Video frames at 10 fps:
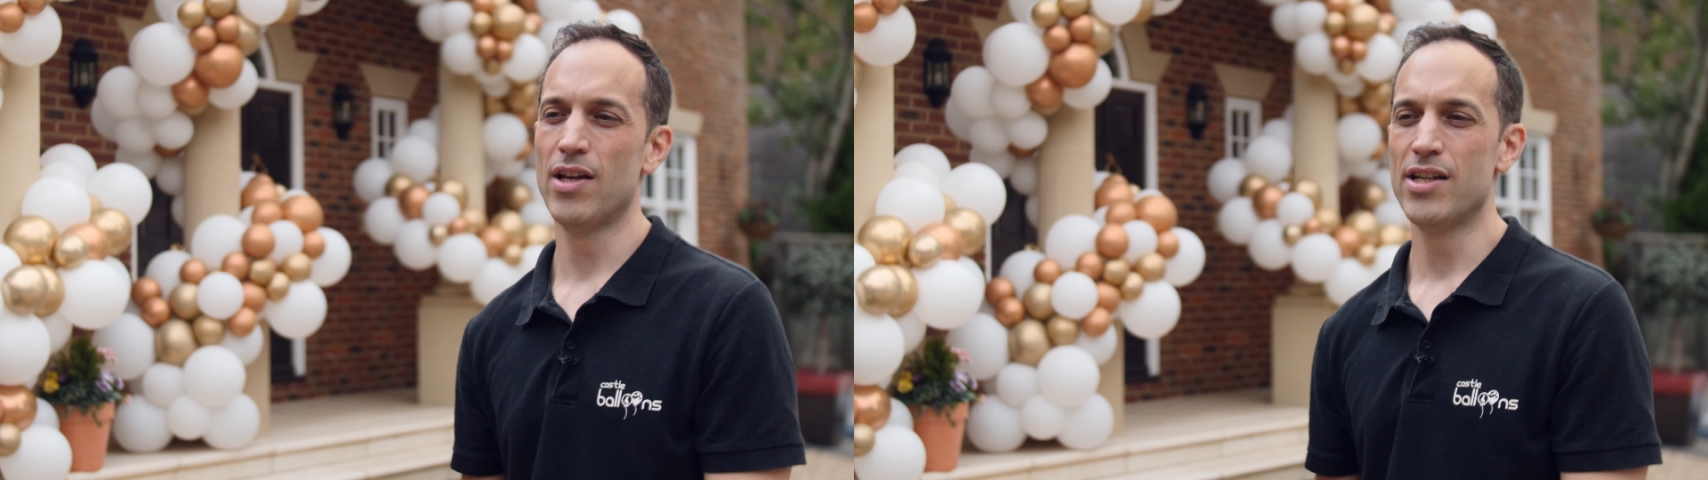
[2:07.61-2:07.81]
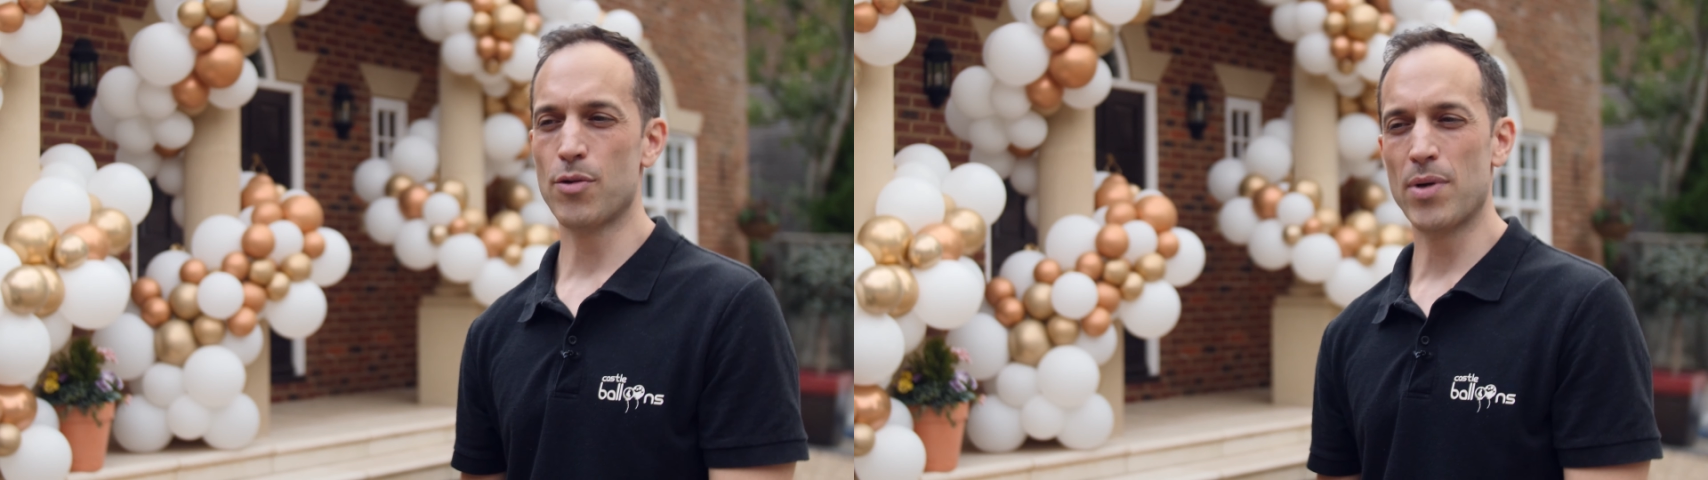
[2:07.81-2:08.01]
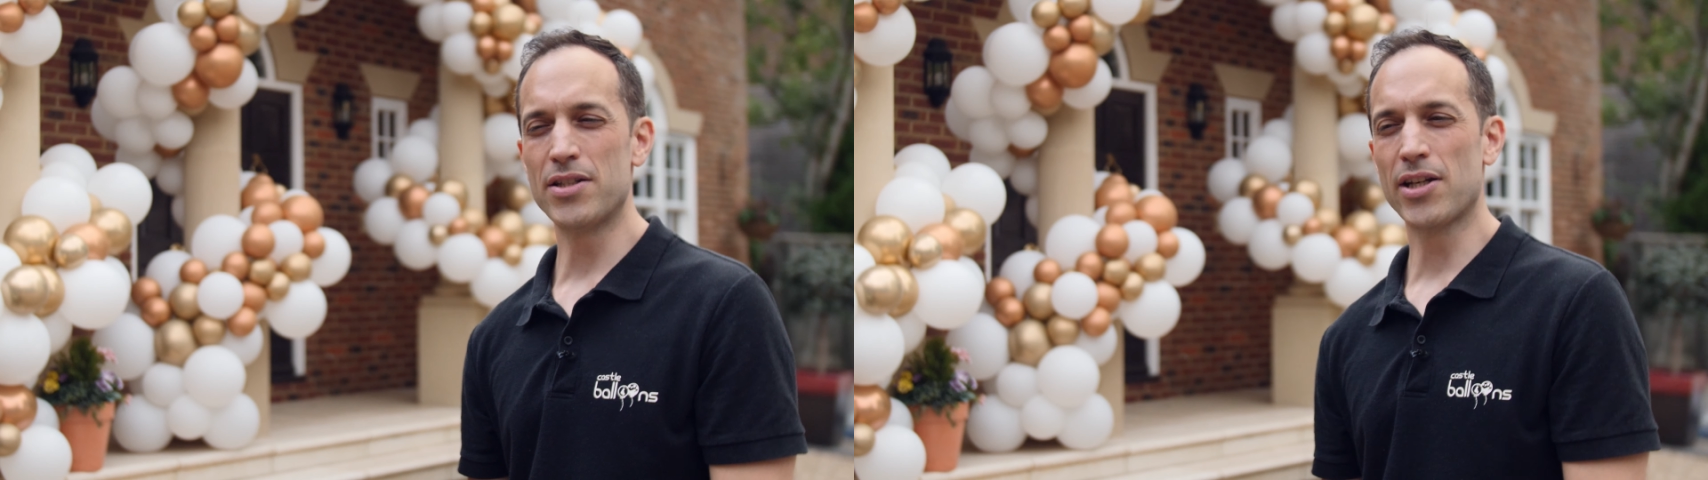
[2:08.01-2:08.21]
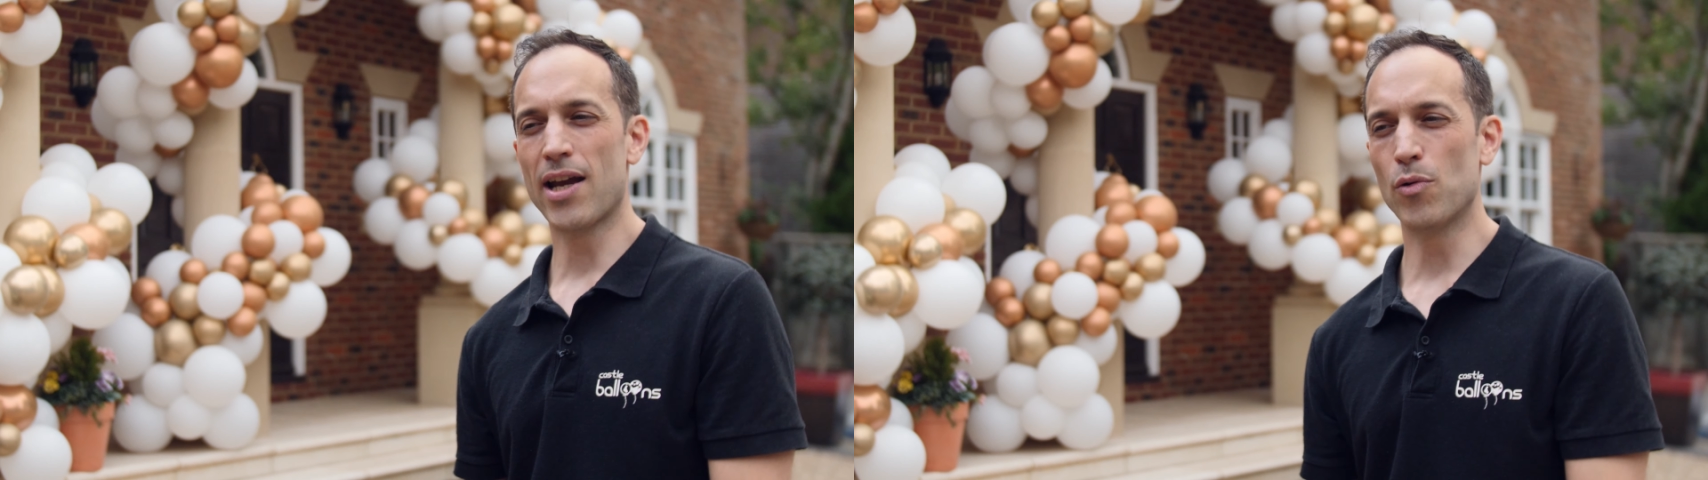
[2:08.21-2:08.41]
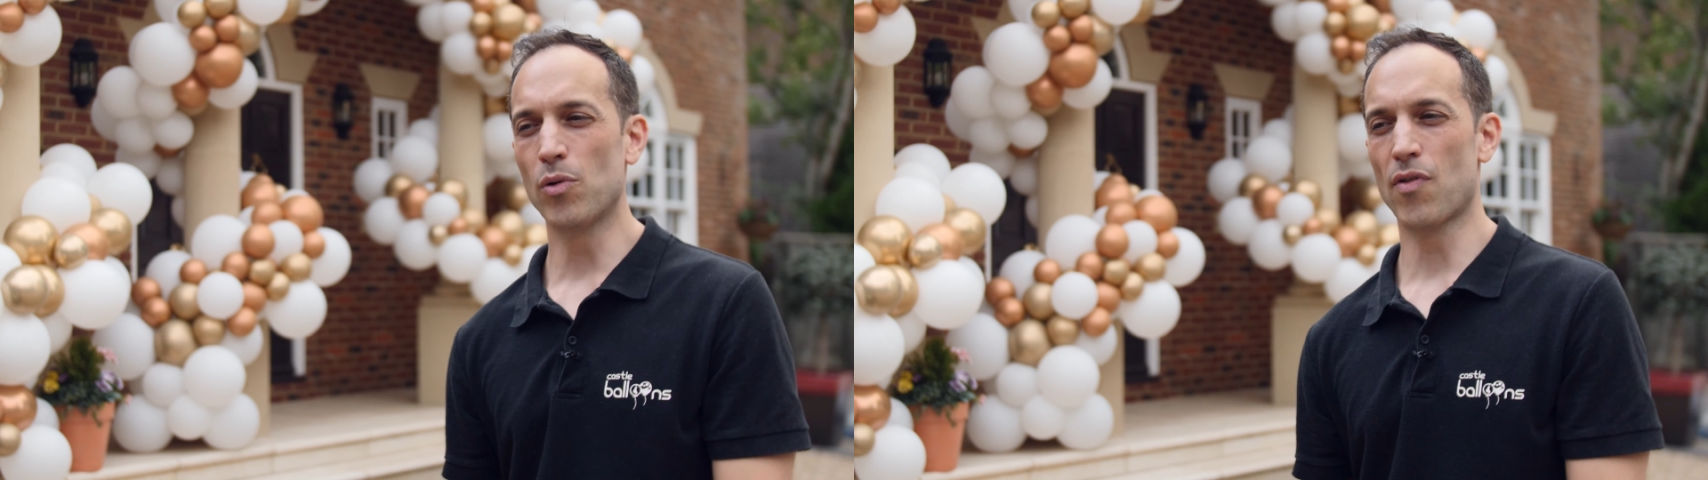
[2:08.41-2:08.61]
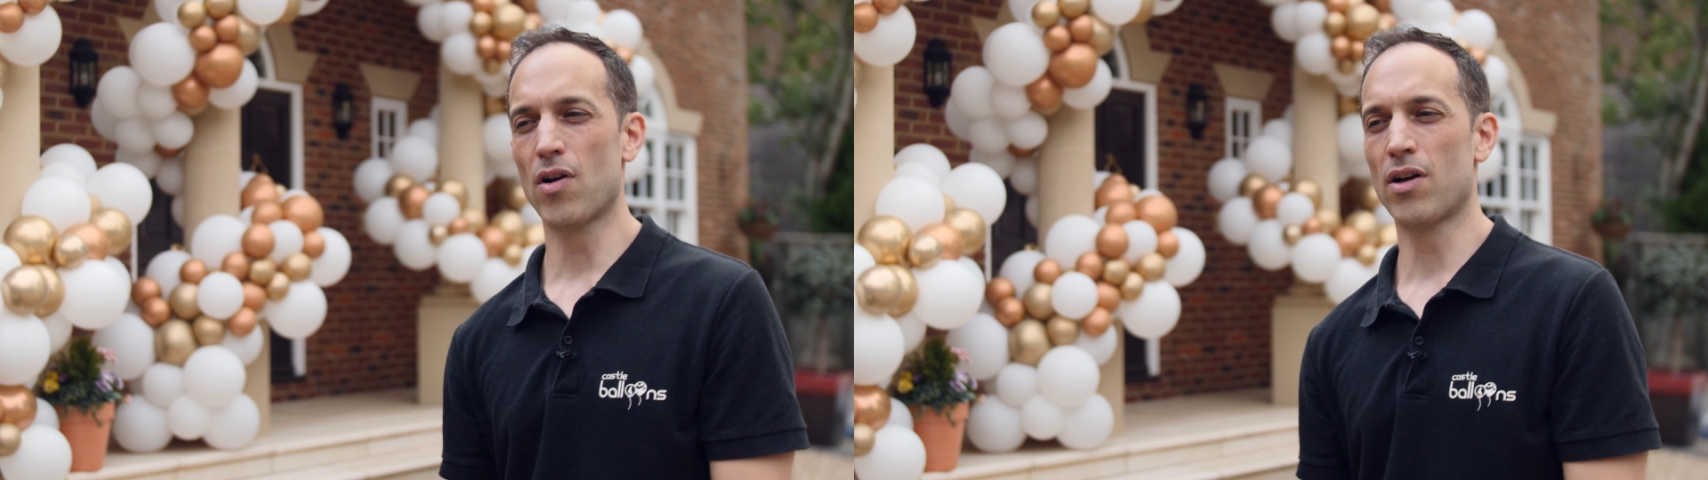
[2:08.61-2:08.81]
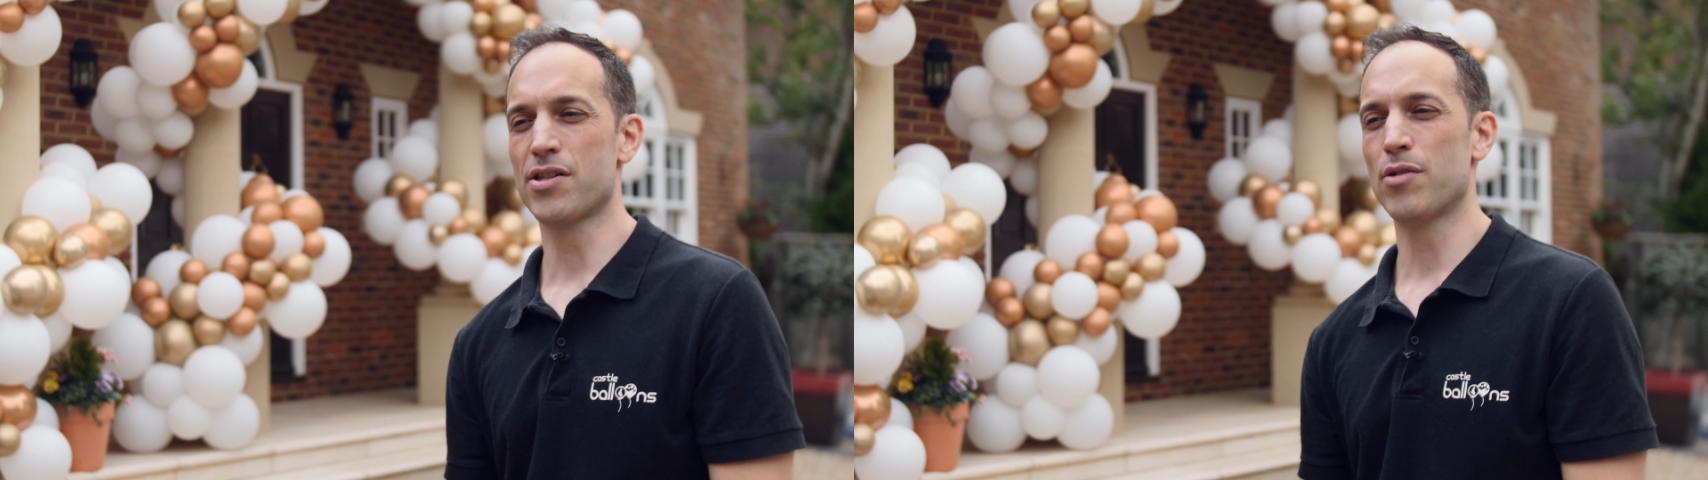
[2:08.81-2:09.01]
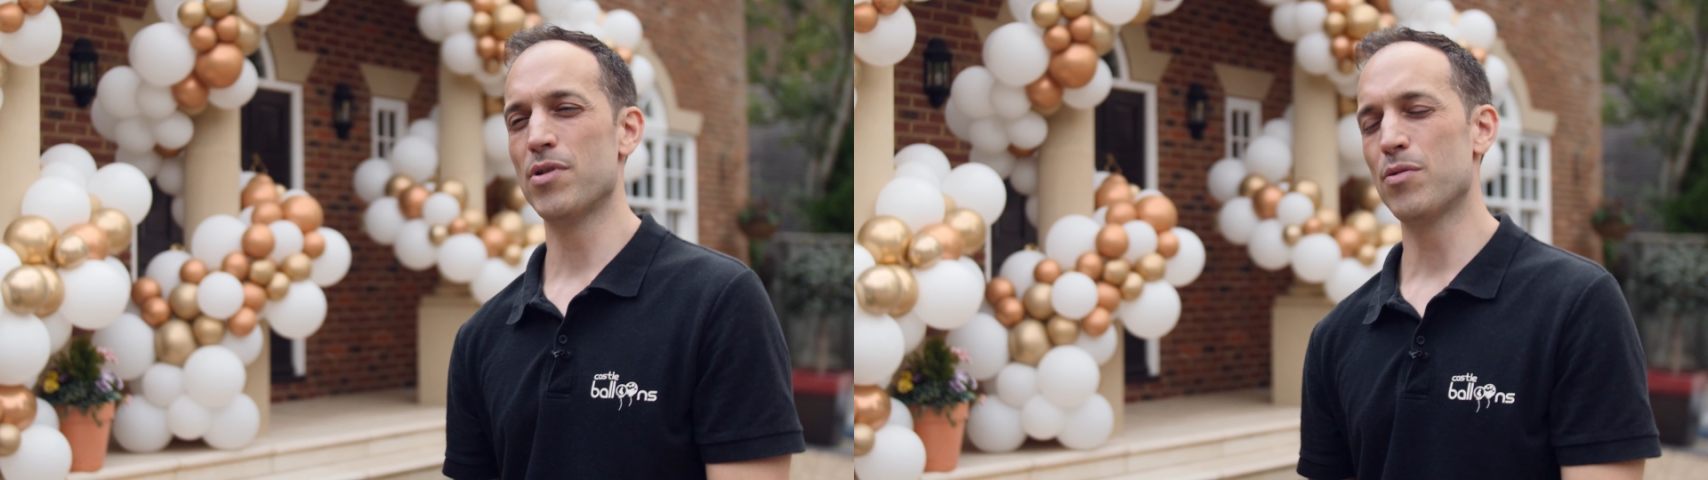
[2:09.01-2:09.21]
So we educate all of our
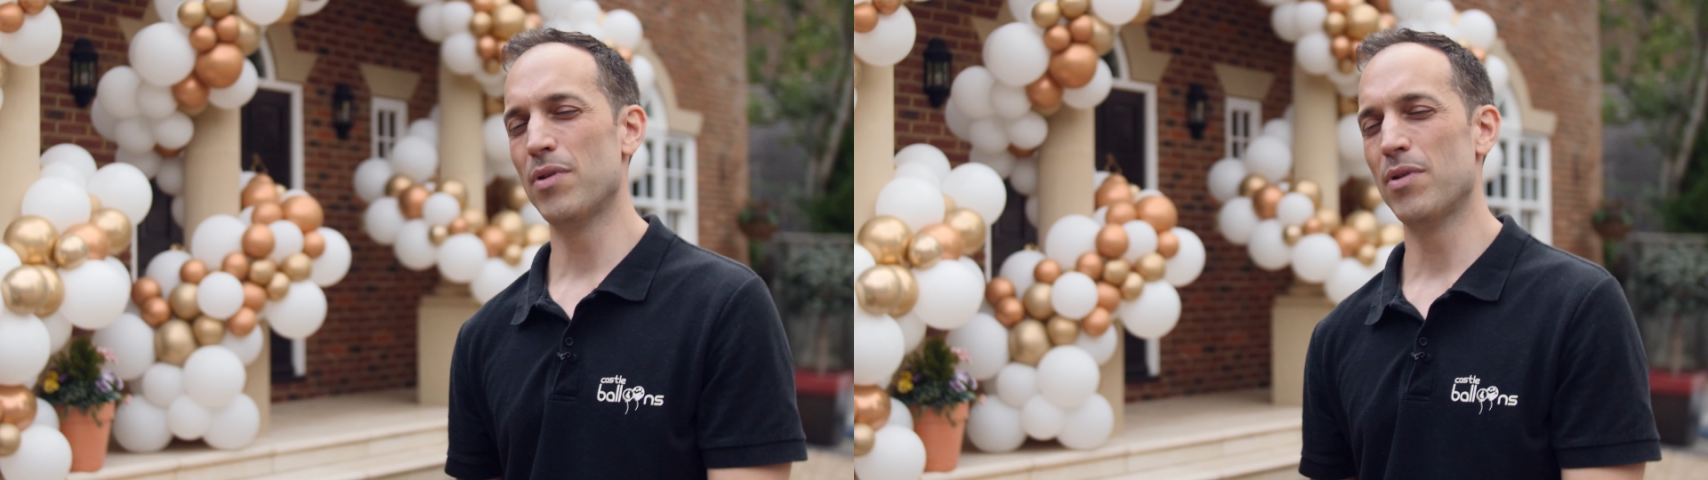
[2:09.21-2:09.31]
customers